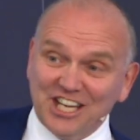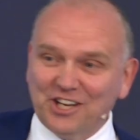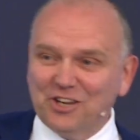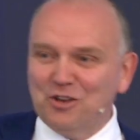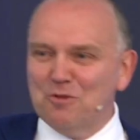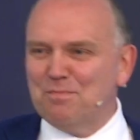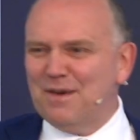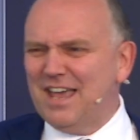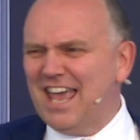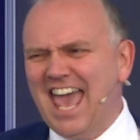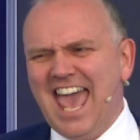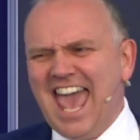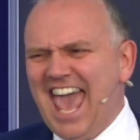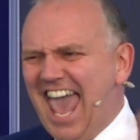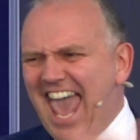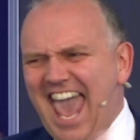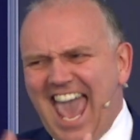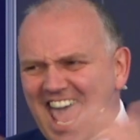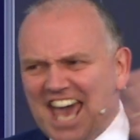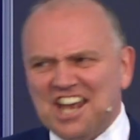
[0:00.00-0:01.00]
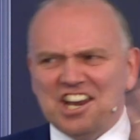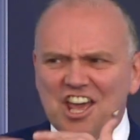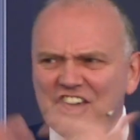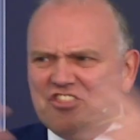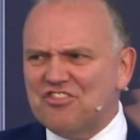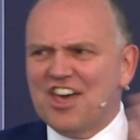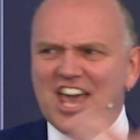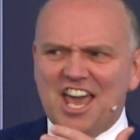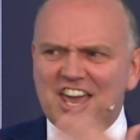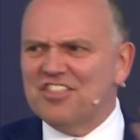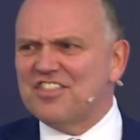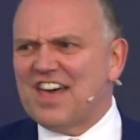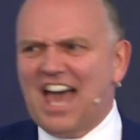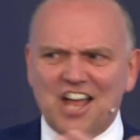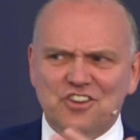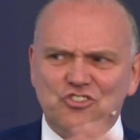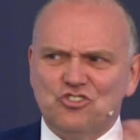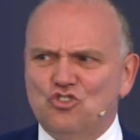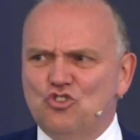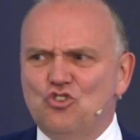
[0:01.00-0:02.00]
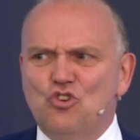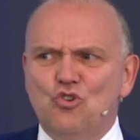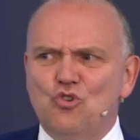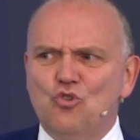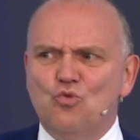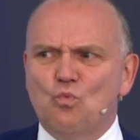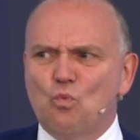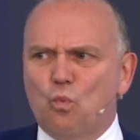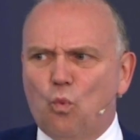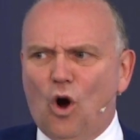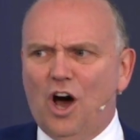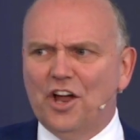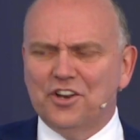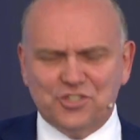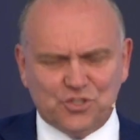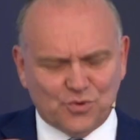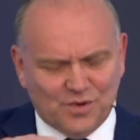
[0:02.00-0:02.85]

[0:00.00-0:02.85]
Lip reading: It could be anything that you want.